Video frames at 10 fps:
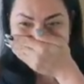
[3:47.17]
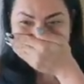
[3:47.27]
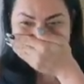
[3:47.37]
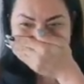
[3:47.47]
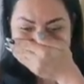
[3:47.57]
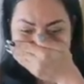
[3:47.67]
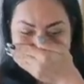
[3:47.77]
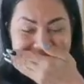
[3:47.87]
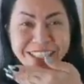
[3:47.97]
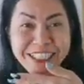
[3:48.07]
this
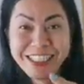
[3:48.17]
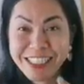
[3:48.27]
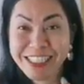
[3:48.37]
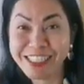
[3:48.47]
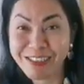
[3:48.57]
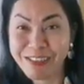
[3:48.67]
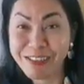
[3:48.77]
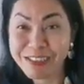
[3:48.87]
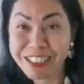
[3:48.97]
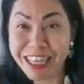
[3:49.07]
this is
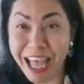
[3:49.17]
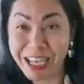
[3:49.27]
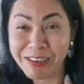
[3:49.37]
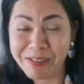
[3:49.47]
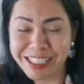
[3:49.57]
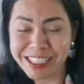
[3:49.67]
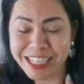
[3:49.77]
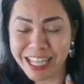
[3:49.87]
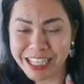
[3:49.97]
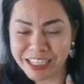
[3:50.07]
so slimy.
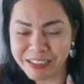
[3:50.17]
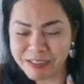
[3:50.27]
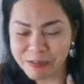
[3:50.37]
It's like,